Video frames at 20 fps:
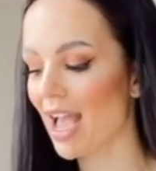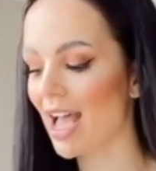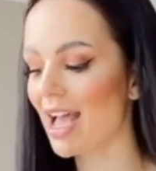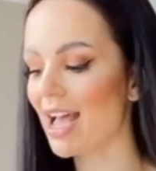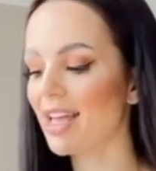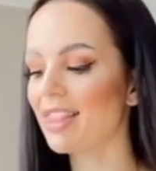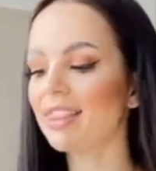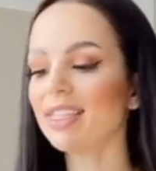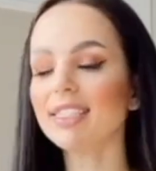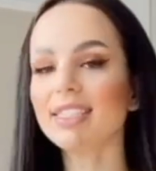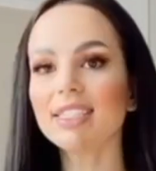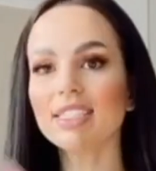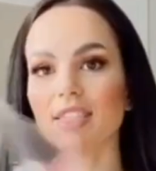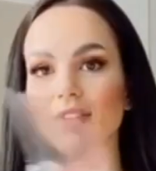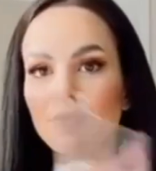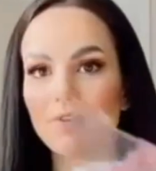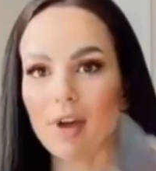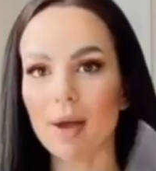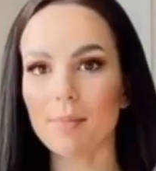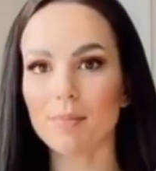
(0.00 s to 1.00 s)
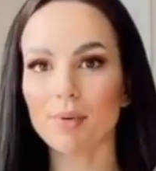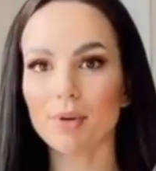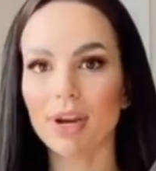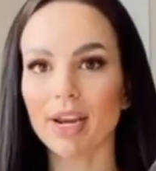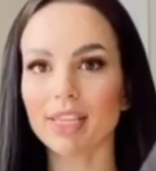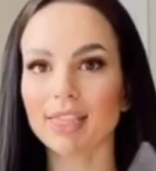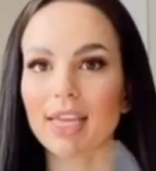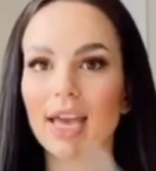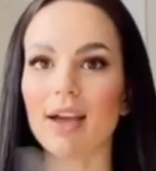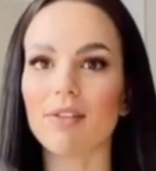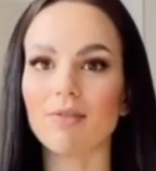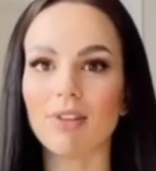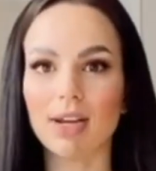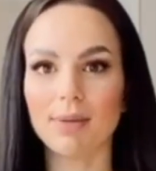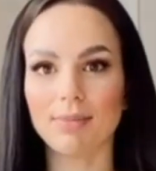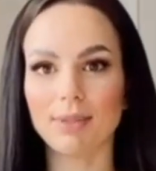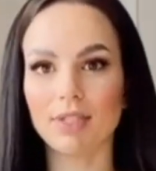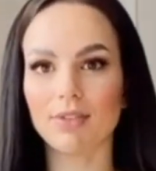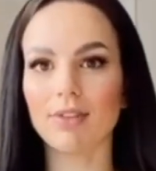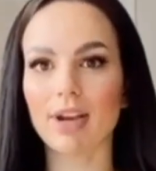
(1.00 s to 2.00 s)
And this is the fabric that
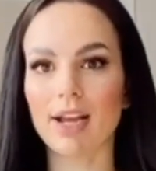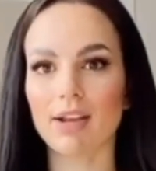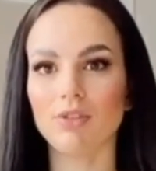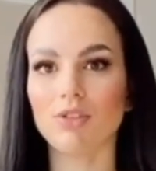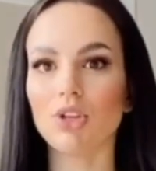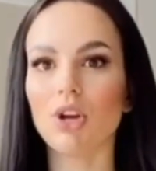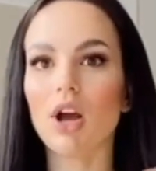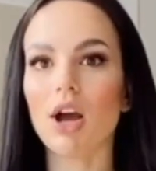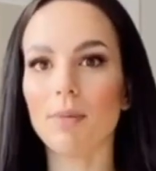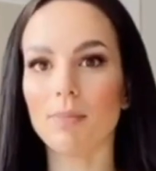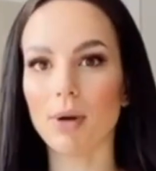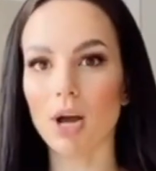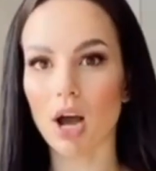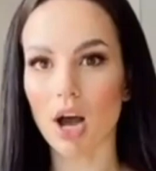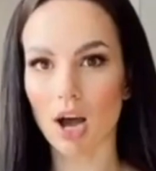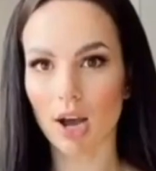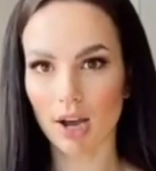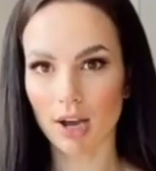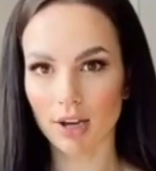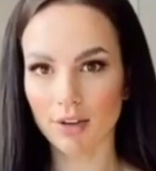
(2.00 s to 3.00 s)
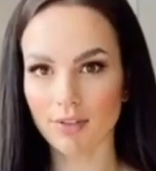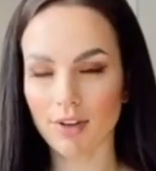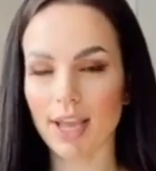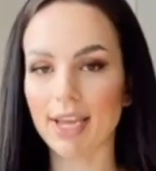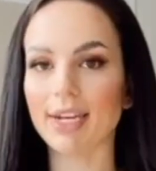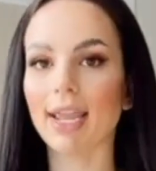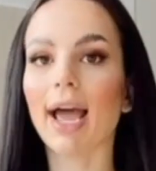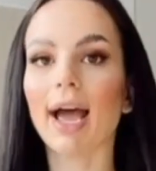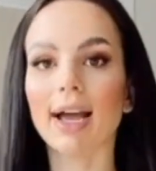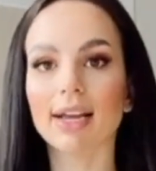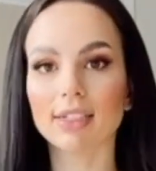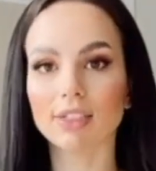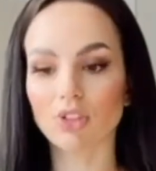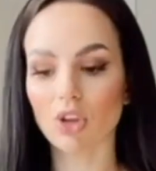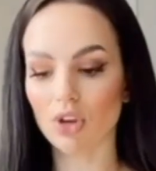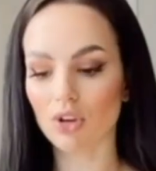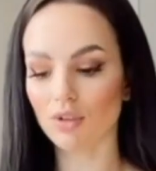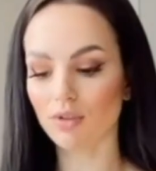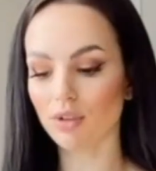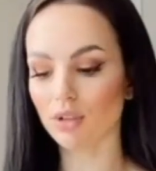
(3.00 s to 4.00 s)
wraps around your upper half and it hangs
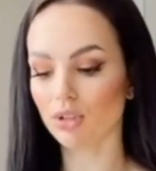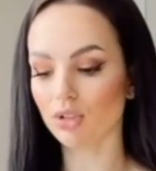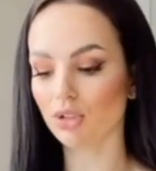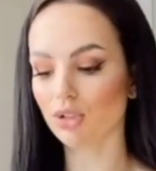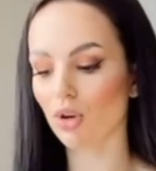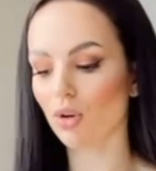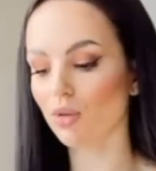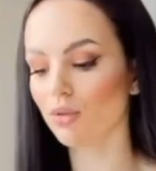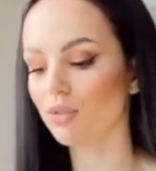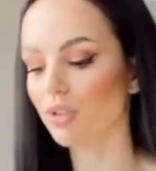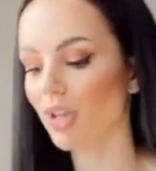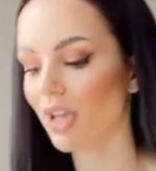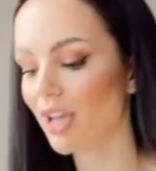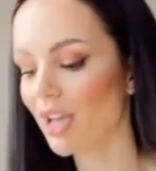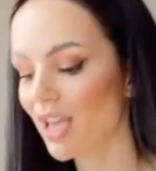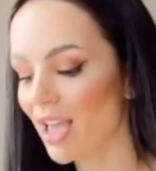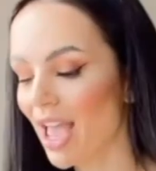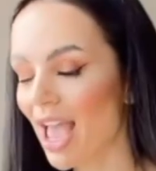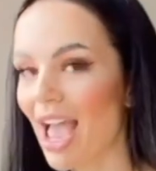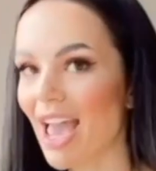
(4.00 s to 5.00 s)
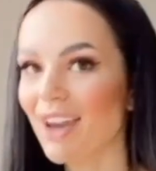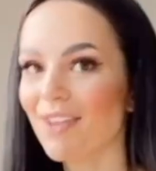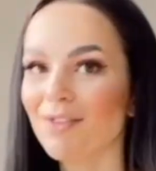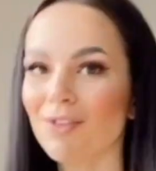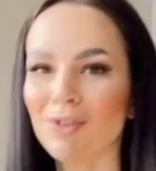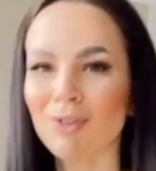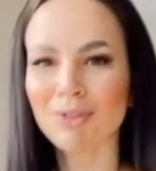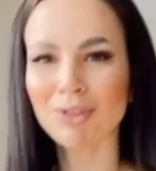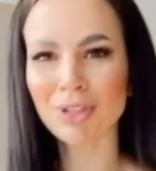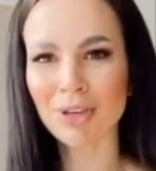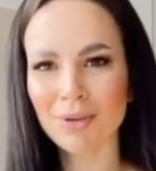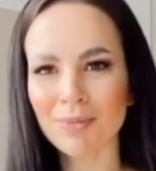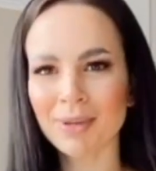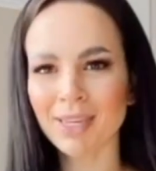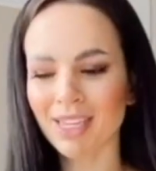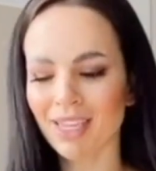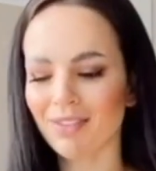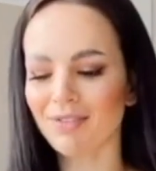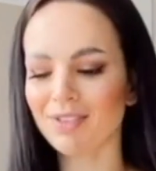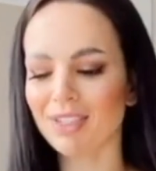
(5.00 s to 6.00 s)
over your shoulder. And I've also been
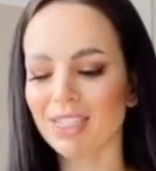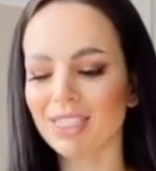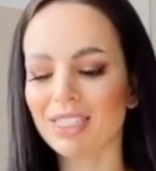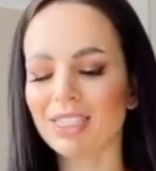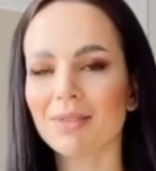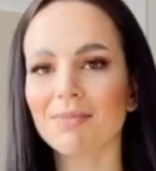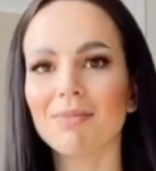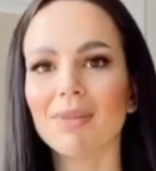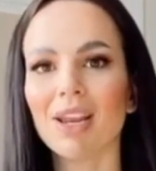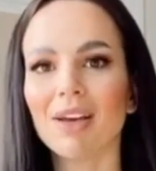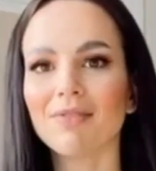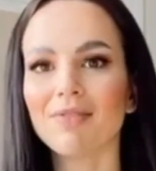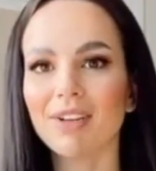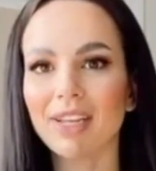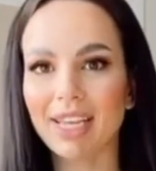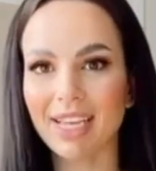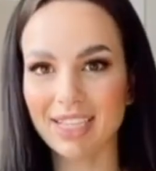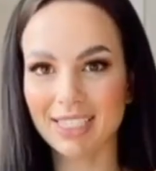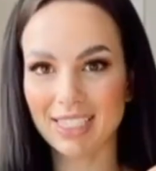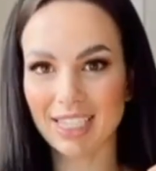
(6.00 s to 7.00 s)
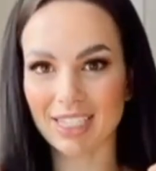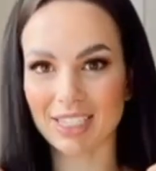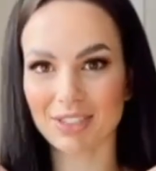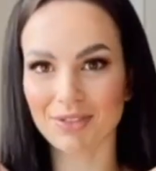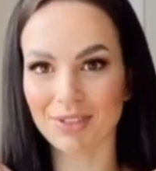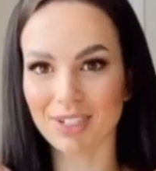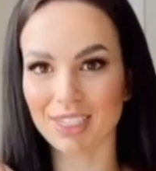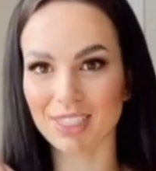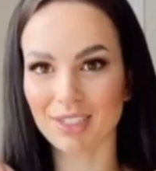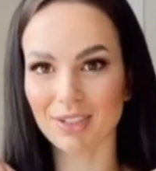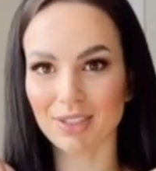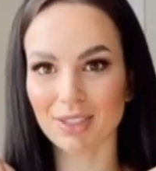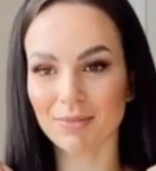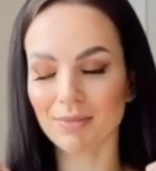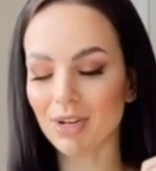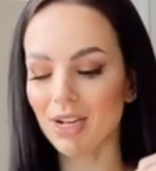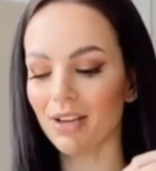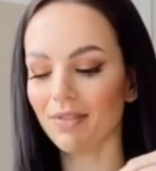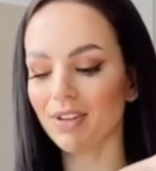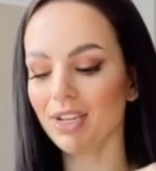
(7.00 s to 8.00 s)
gifted some lovely accessories, so
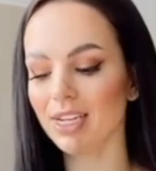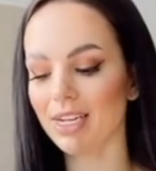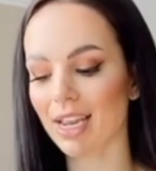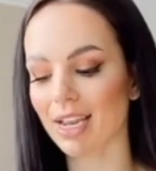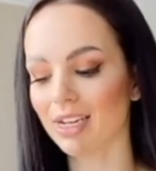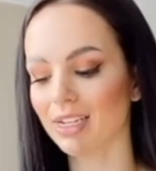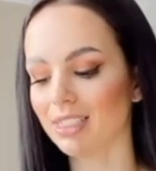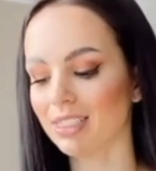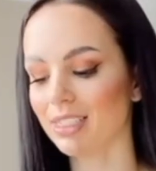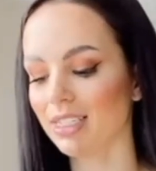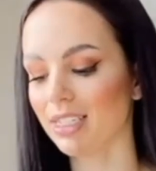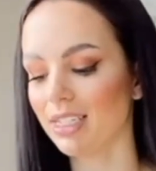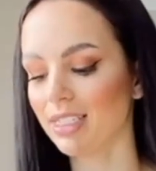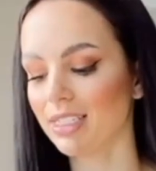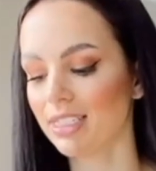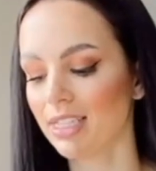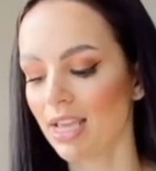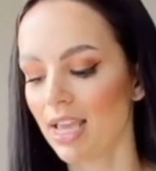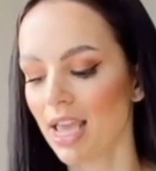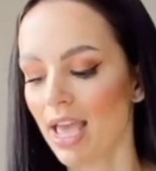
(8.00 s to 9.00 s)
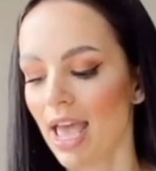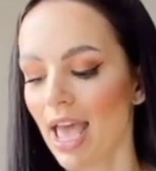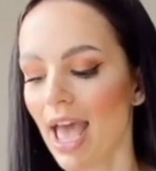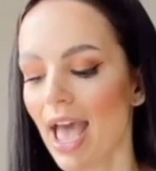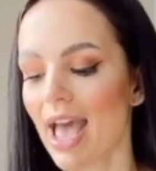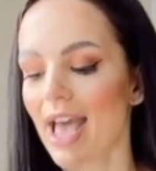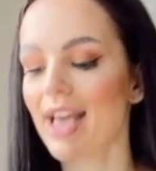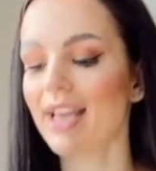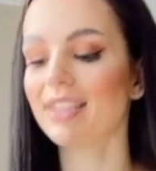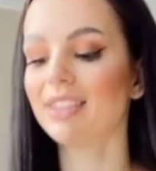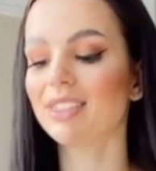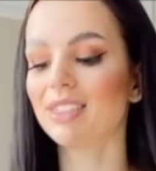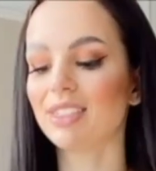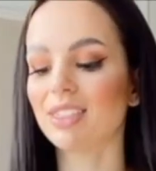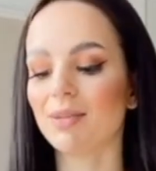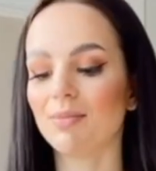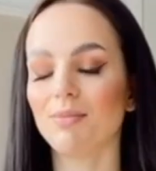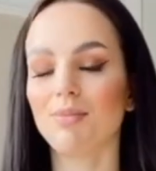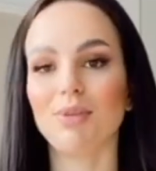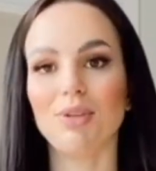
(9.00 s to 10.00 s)
some lovely necklaces and
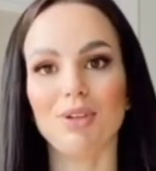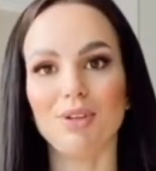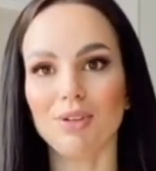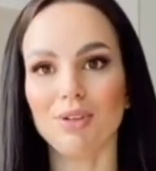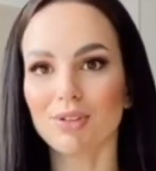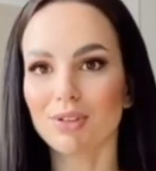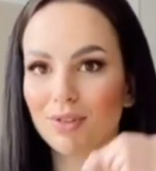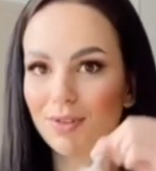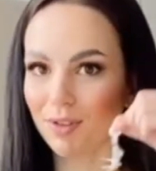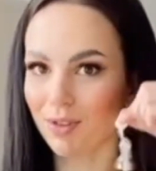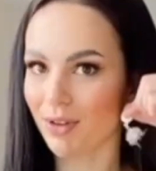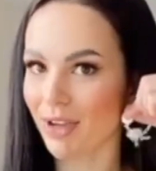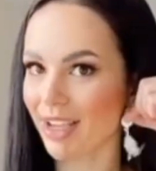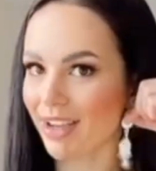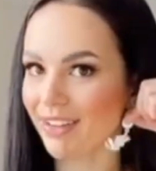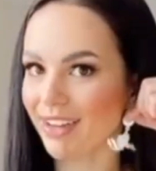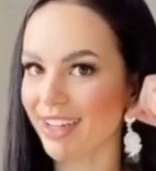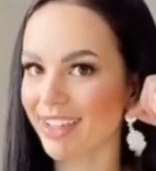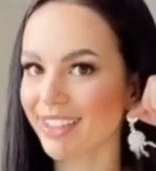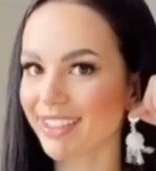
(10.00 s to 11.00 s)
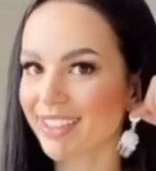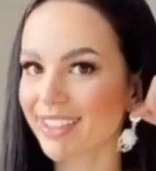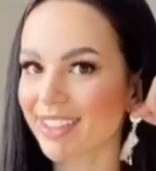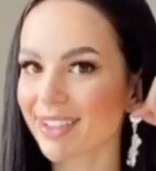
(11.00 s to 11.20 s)
some beautiful earrings.